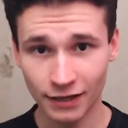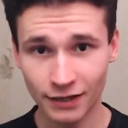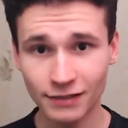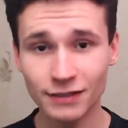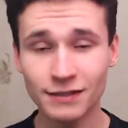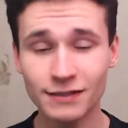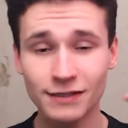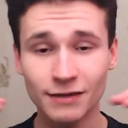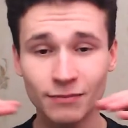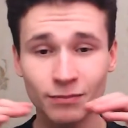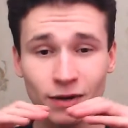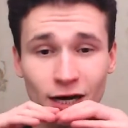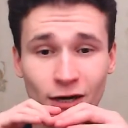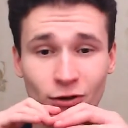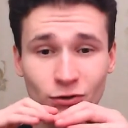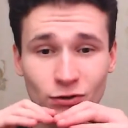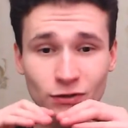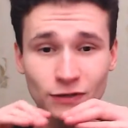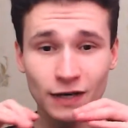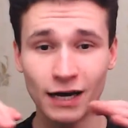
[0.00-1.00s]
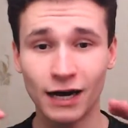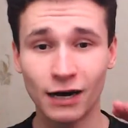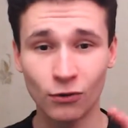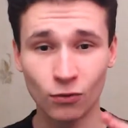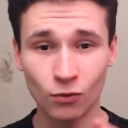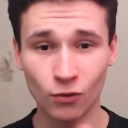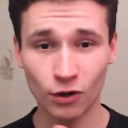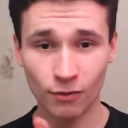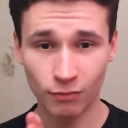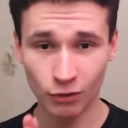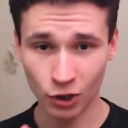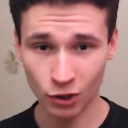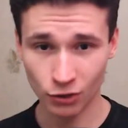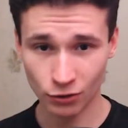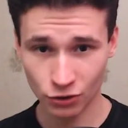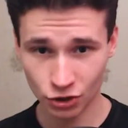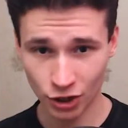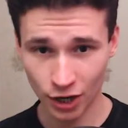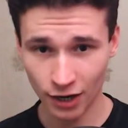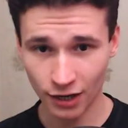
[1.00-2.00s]
it is about our
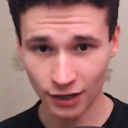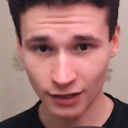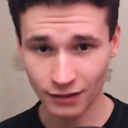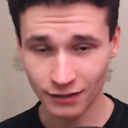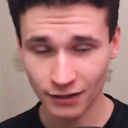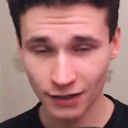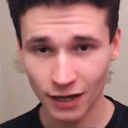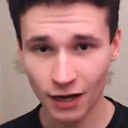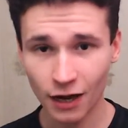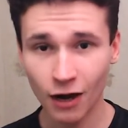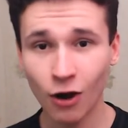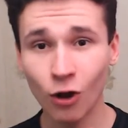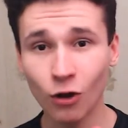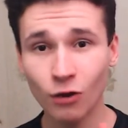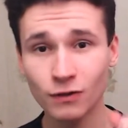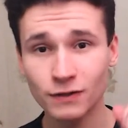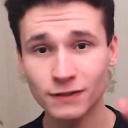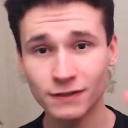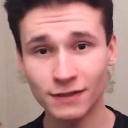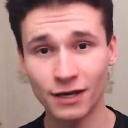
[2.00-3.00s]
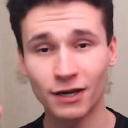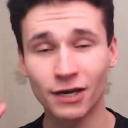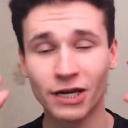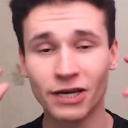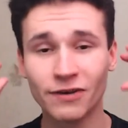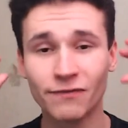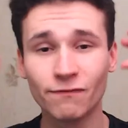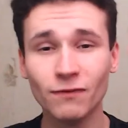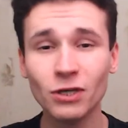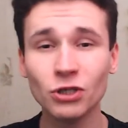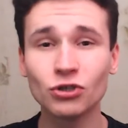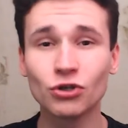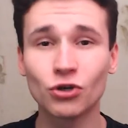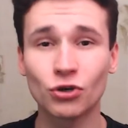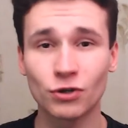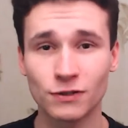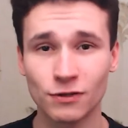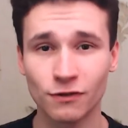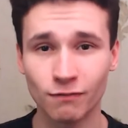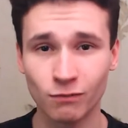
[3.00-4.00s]
blockchain also
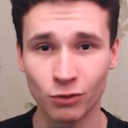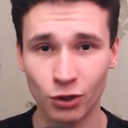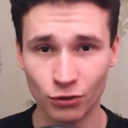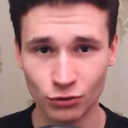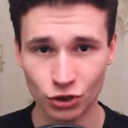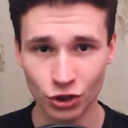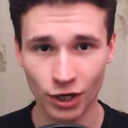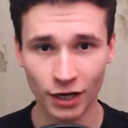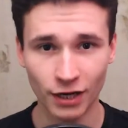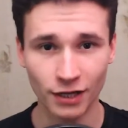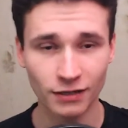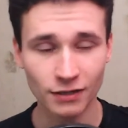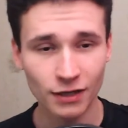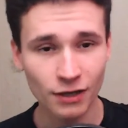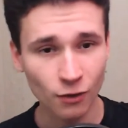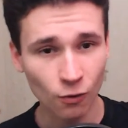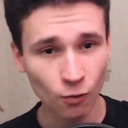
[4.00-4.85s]
features of blockchain.